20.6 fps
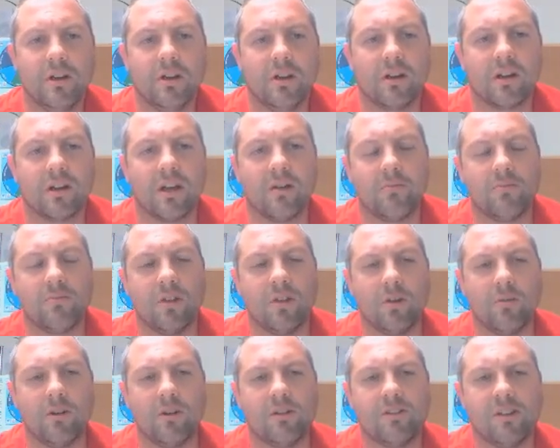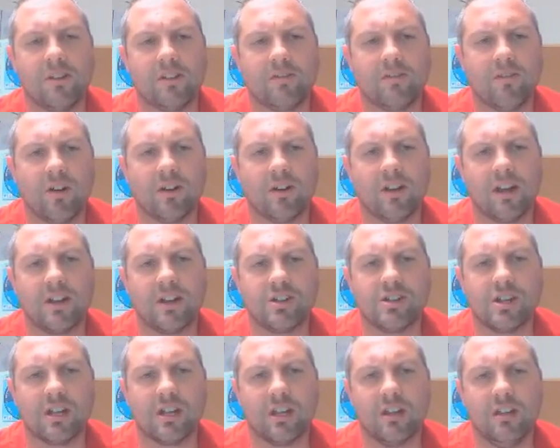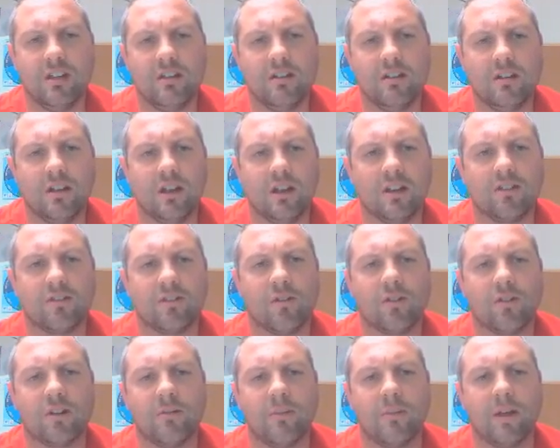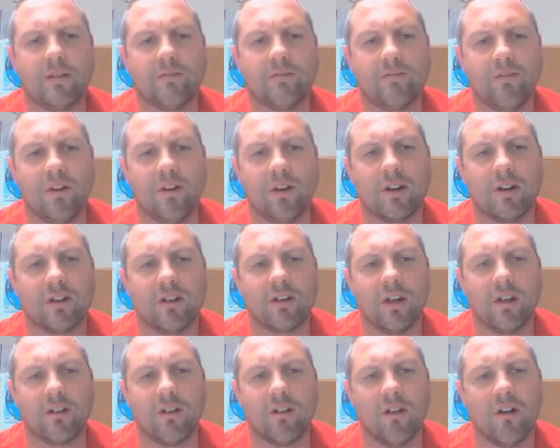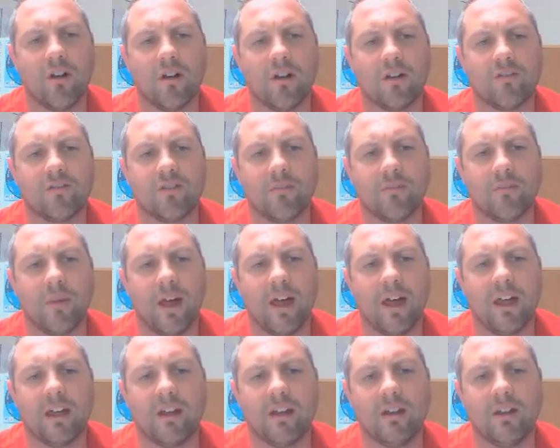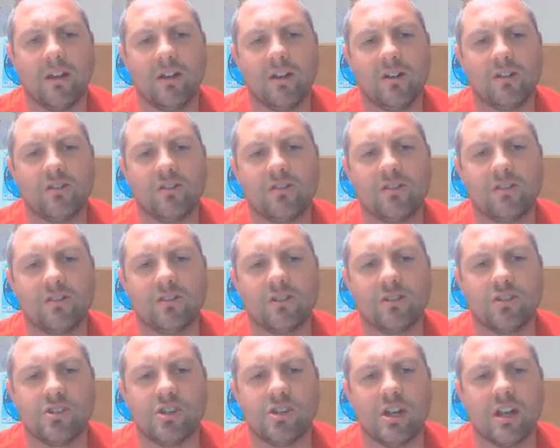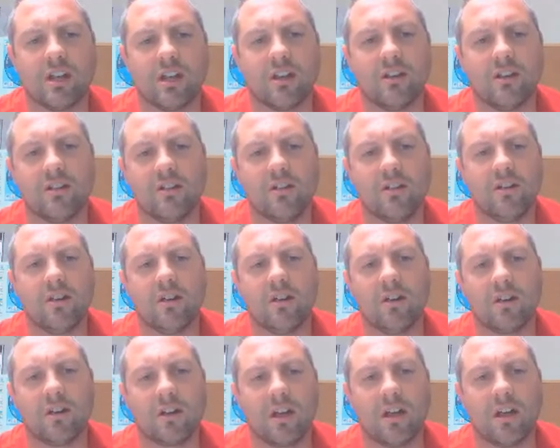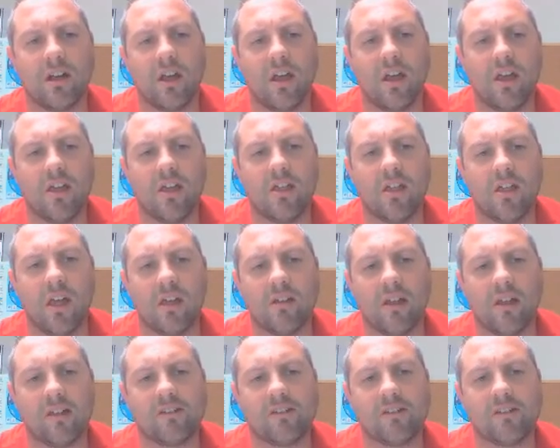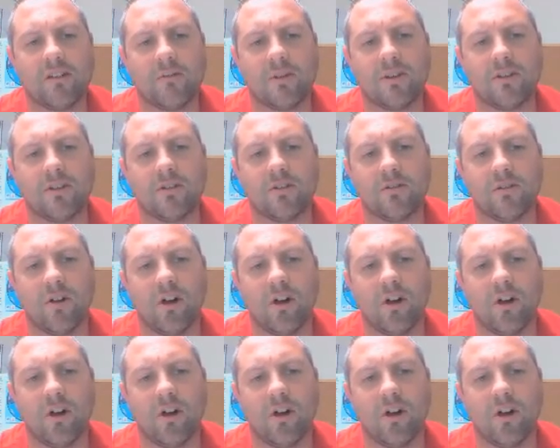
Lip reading: Okay, now when it says find AG, it's talking about finding a line from A to G. Okay, and that's going to be your